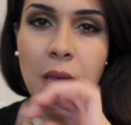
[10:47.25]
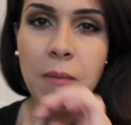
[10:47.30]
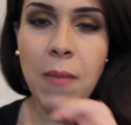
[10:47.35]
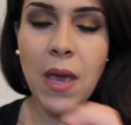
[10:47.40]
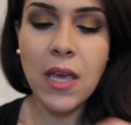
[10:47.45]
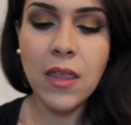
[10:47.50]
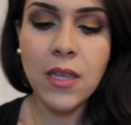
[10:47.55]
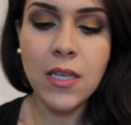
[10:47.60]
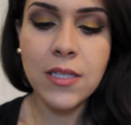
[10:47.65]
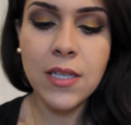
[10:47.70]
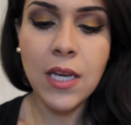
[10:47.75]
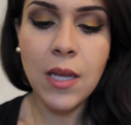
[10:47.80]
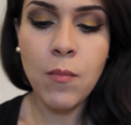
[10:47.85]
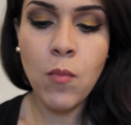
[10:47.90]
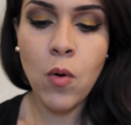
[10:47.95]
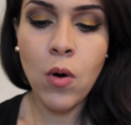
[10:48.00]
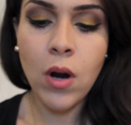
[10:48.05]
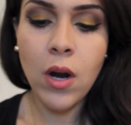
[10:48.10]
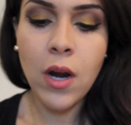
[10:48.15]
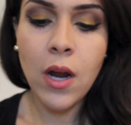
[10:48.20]
they make these
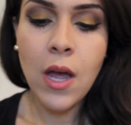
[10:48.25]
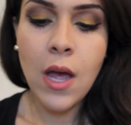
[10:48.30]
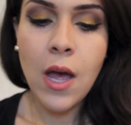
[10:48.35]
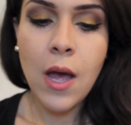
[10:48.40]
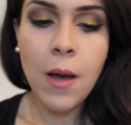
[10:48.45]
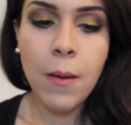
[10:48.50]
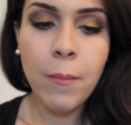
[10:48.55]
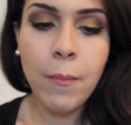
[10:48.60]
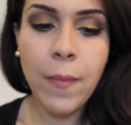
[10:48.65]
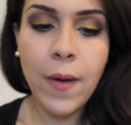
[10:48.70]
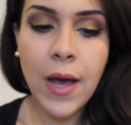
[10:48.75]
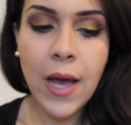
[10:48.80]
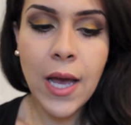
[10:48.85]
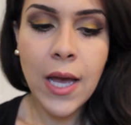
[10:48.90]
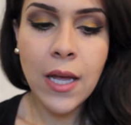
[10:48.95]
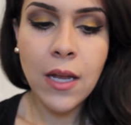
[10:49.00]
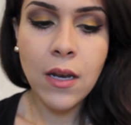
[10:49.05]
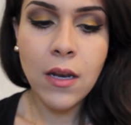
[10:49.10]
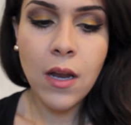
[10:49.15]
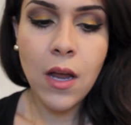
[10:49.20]
anymore,
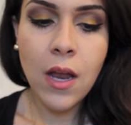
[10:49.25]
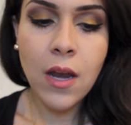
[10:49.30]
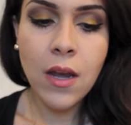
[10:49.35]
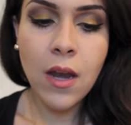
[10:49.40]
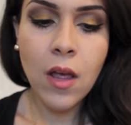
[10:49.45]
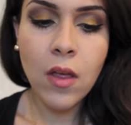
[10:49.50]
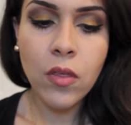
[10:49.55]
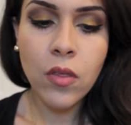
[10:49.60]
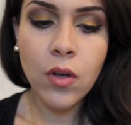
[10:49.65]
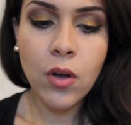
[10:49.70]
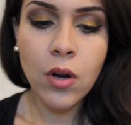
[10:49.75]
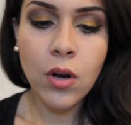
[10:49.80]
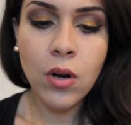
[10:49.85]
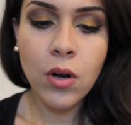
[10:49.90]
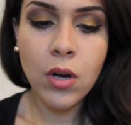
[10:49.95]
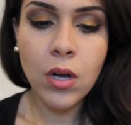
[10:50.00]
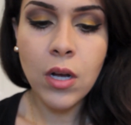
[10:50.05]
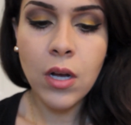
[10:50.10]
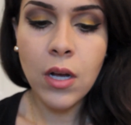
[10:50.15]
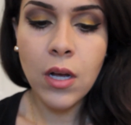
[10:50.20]
but
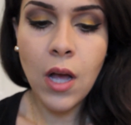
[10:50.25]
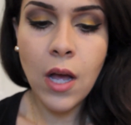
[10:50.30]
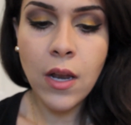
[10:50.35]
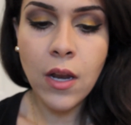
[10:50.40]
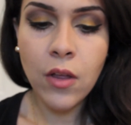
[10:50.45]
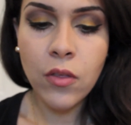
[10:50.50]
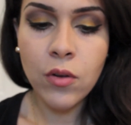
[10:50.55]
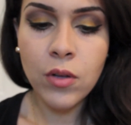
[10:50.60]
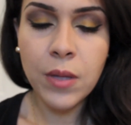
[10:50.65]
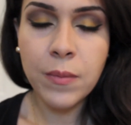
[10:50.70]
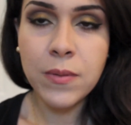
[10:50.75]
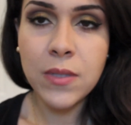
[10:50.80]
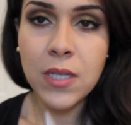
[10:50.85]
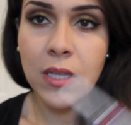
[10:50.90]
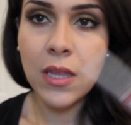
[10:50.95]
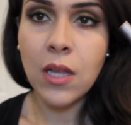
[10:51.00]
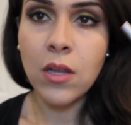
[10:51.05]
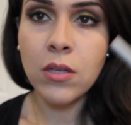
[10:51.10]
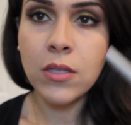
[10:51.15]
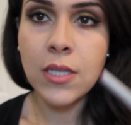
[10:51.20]
another
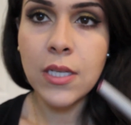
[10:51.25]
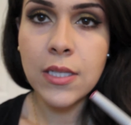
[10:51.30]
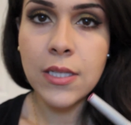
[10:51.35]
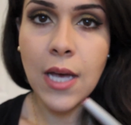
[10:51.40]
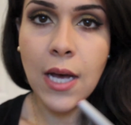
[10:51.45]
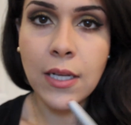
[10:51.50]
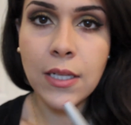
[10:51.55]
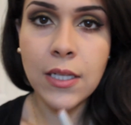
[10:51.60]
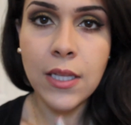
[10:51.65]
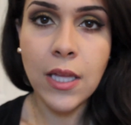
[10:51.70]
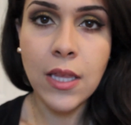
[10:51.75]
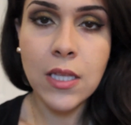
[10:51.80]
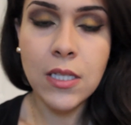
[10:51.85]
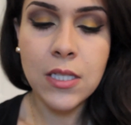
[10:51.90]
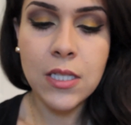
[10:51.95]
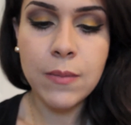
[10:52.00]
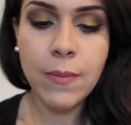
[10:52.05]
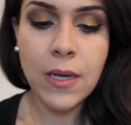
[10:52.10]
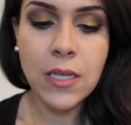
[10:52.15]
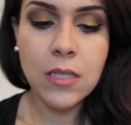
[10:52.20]
lipstick that looks exactly like
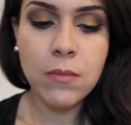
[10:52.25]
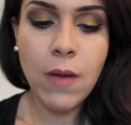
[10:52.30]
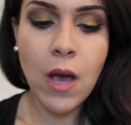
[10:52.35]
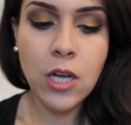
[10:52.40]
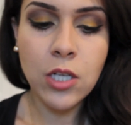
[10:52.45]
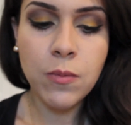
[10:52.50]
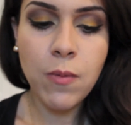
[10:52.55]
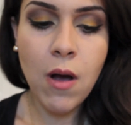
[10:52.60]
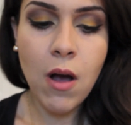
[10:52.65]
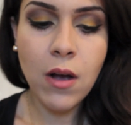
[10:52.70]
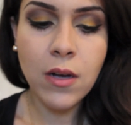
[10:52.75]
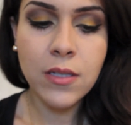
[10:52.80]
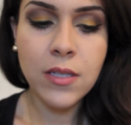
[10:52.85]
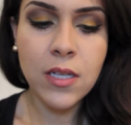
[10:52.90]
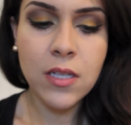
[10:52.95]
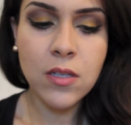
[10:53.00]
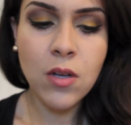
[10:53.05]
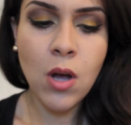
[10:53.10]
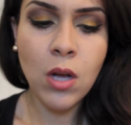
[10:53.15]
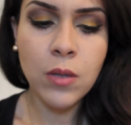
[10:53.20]
this is by Smashbox,
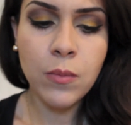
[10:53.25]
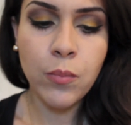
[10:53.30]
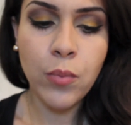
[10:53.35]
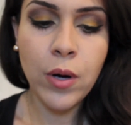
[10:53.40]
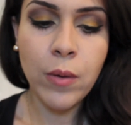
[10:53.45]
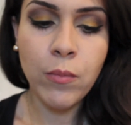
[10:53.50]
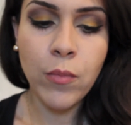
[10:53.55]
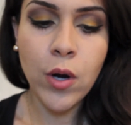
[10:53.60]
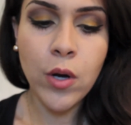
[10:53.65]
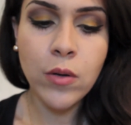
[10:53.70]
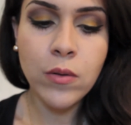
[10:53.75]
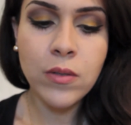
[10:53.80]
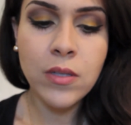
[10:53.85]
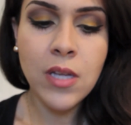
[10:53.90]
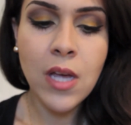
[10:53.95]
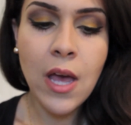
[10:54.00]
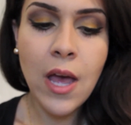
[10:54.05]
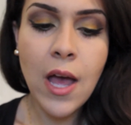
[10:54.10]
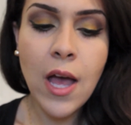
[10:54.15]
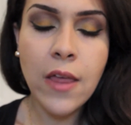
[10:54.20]
and it's called Primrose.